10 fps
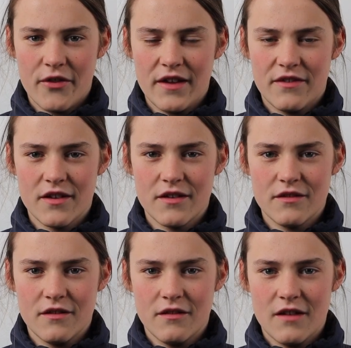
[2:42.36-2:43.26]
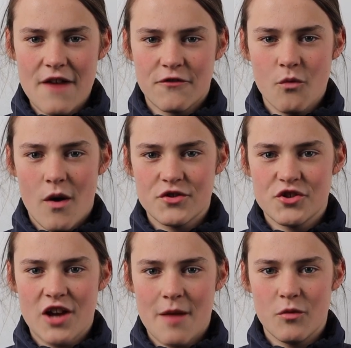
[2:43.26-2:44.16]
think that everyone
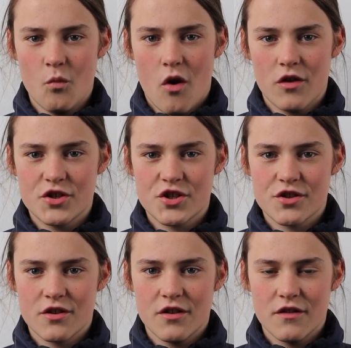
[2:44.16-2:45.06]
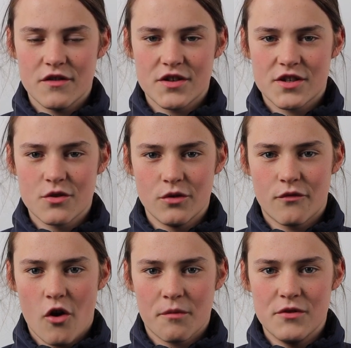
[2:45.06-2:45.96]
should come and watch the School
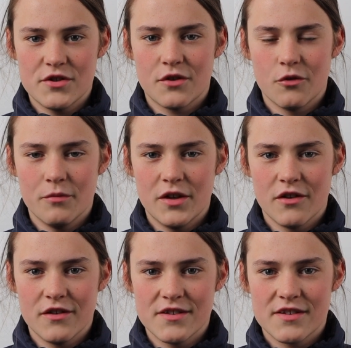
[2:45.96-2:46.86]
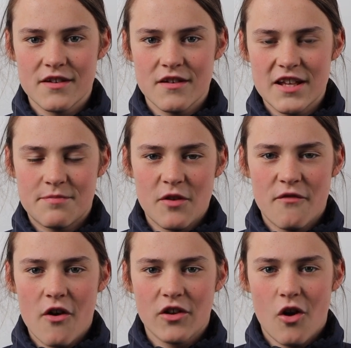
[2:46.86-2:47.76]
of Rock musical because it's been a
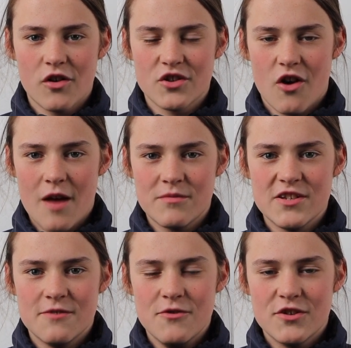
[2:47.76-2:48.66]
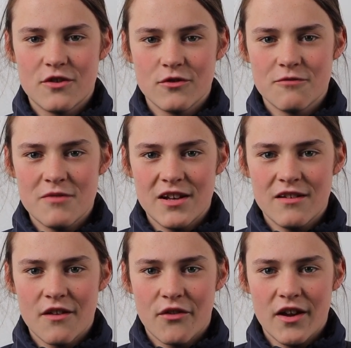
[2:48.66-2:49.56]
very long time since musicals have been
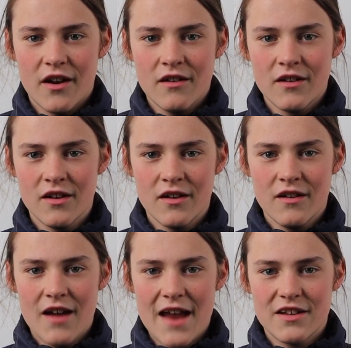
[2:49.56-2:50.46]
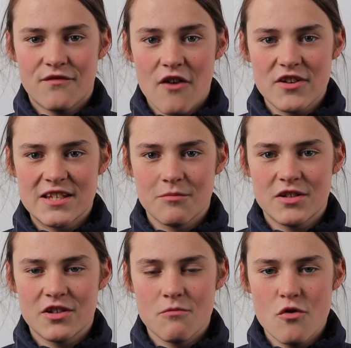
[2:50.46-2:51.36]
in the theatre and it's very
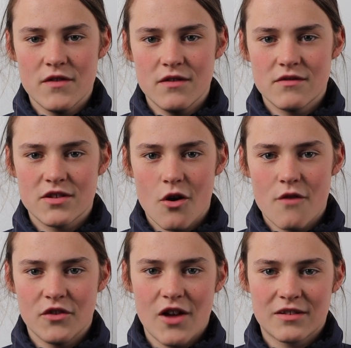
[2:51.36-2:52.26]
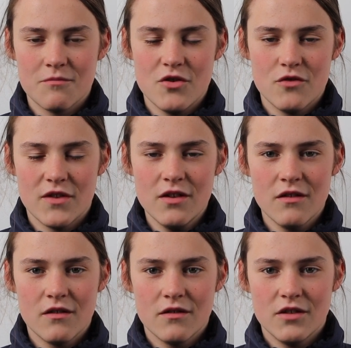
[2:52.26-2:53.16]
similar to the movie, so if you like the movie
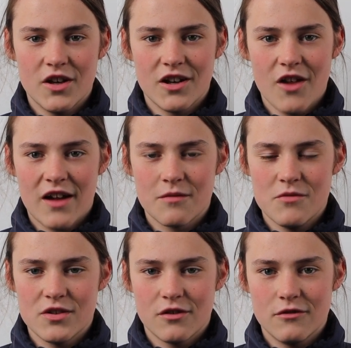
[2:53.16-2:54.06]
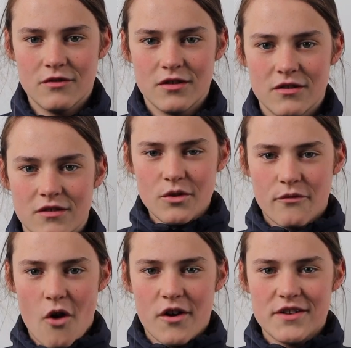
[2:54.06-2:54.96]
you're going to like the musical. School
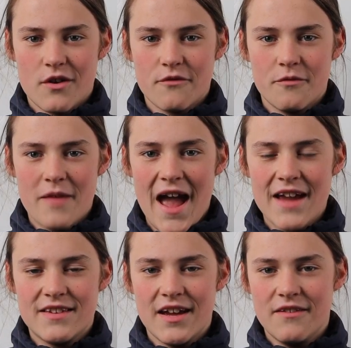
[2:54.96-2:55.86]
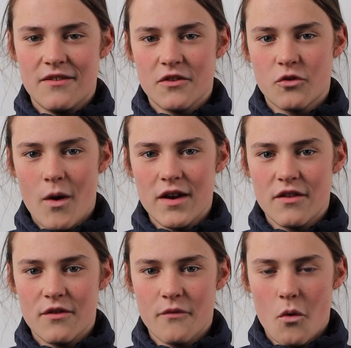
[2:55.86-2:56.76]
of Rock is on from the 18th to the
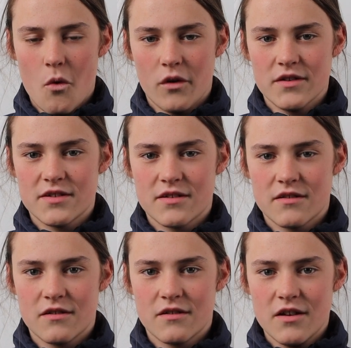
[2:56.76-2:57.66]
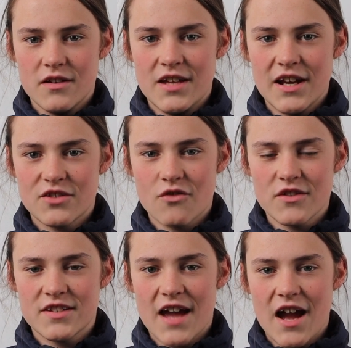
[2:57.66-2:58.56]
20th of August. Tickets are
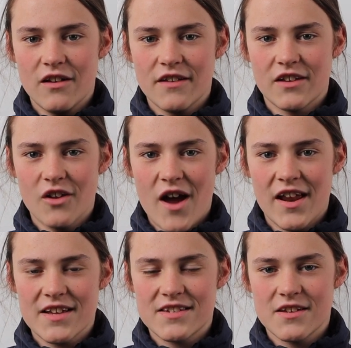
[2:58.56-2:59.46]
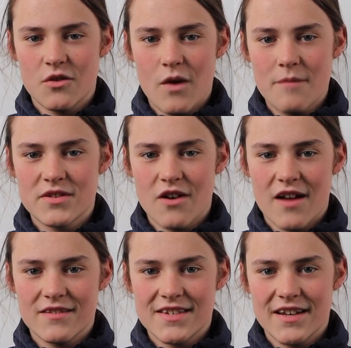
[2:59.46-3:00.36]
on sale at the Lighthouse Theatre
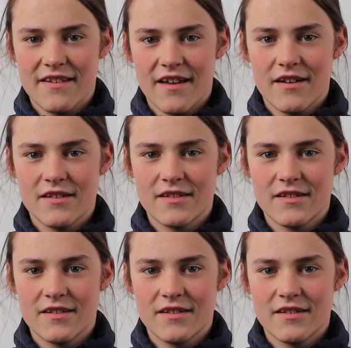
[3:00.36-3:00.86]
website. See you there.